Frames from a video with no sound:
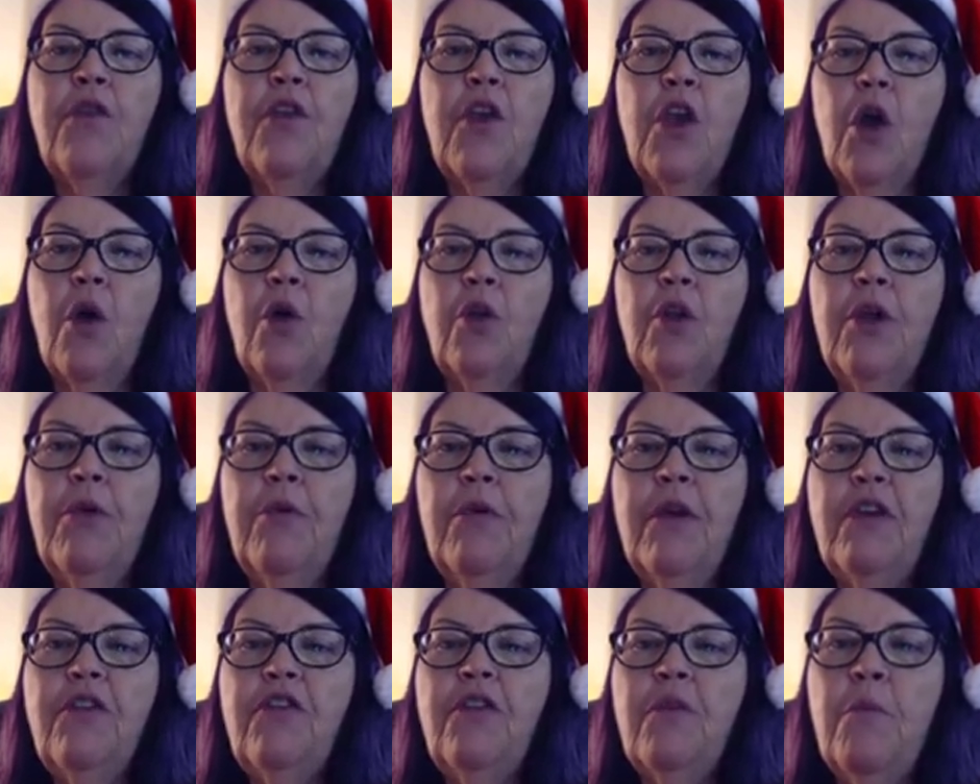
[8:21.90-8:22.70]
The
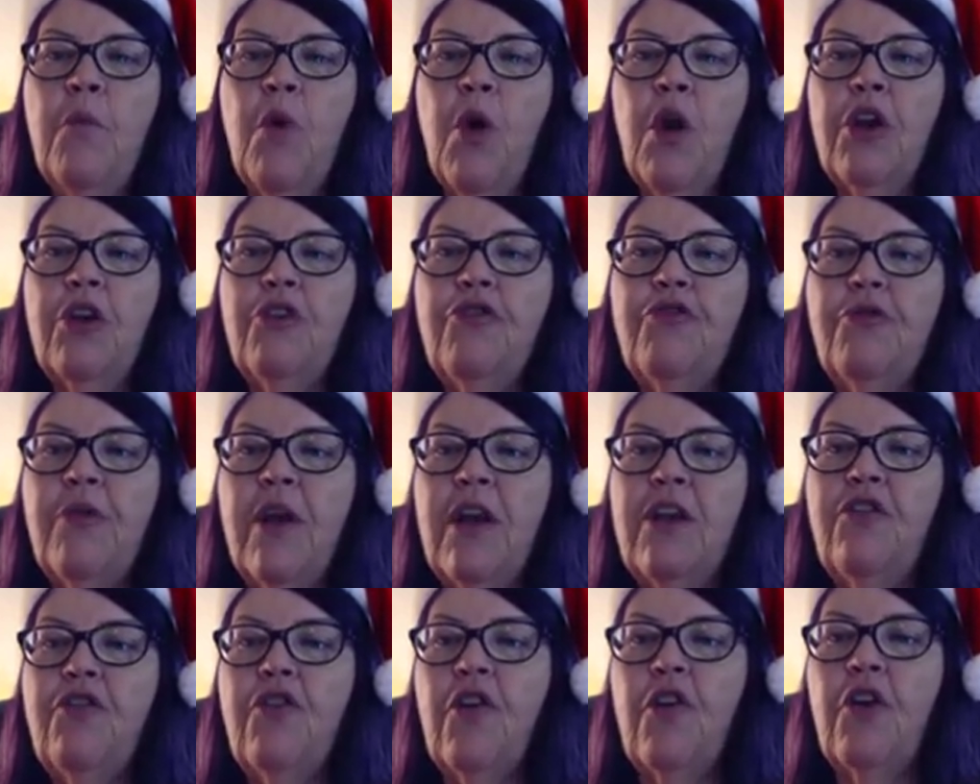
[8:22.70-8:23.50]
only reason mortgage
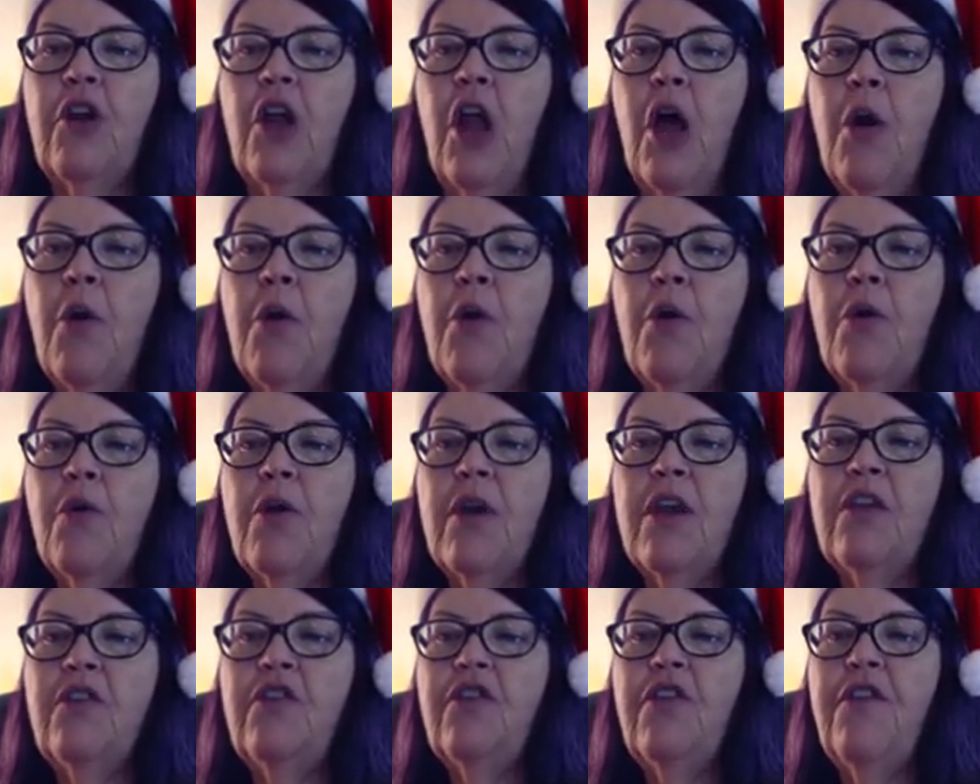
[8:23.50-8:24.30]
rates are
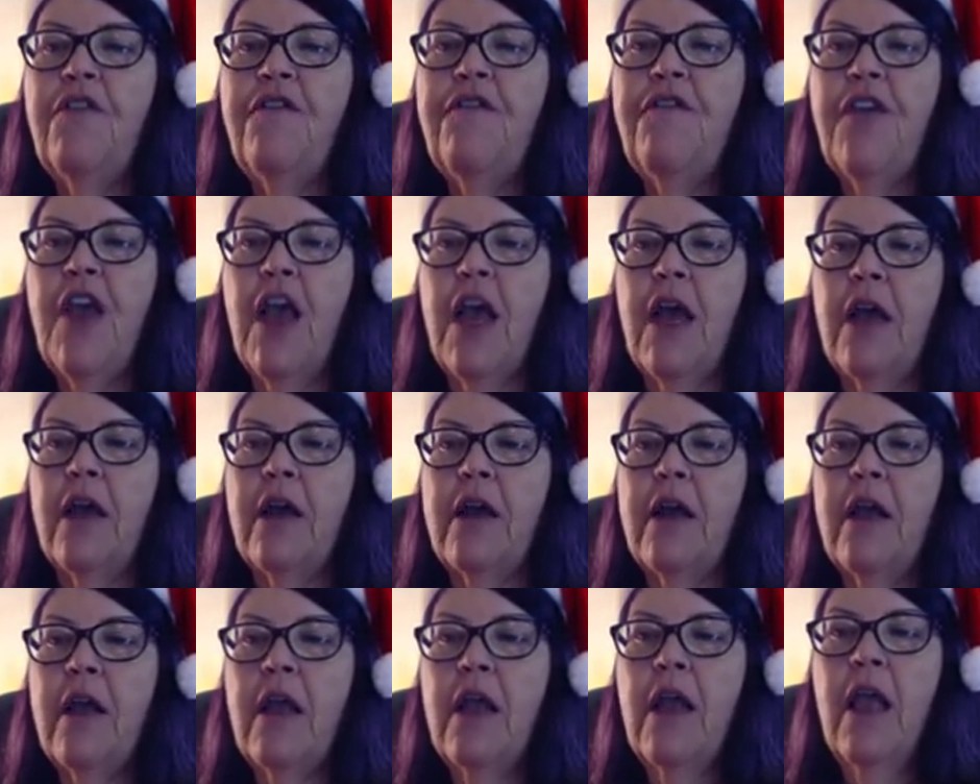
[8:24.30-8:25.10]
low is the
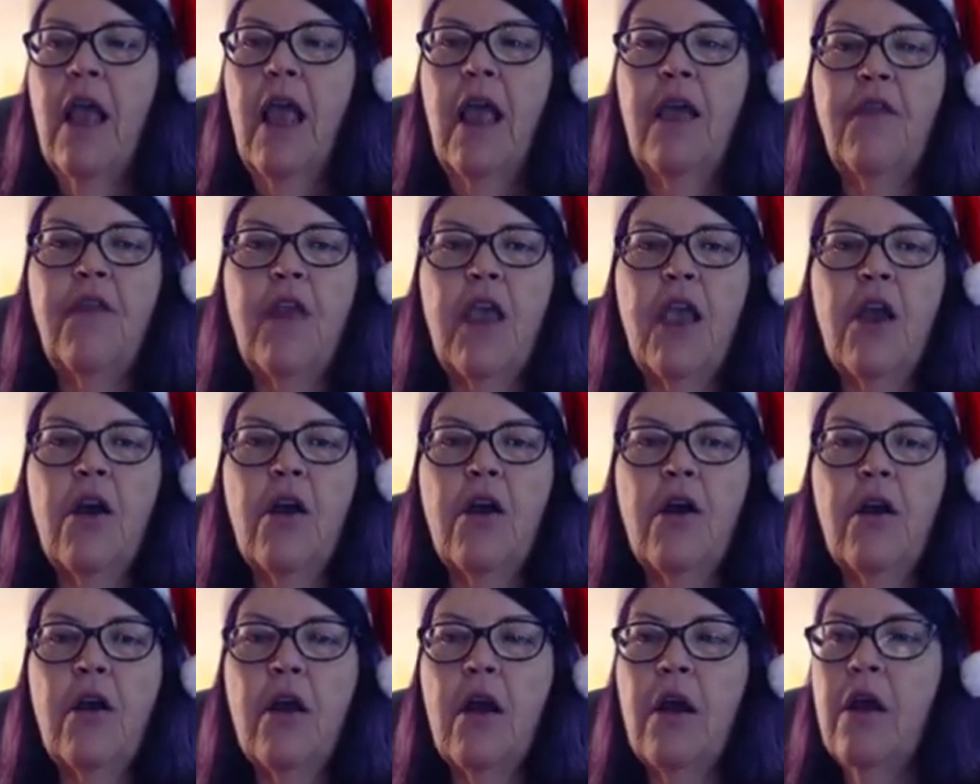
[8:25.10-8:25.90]
Fed, and they
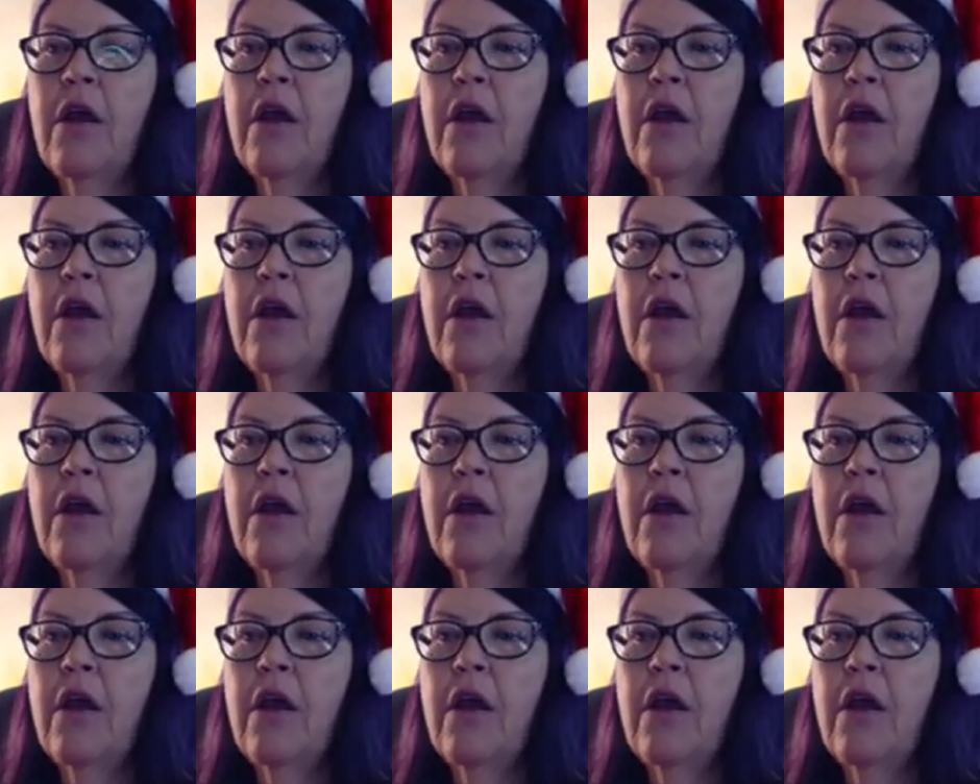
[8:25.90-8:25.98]
are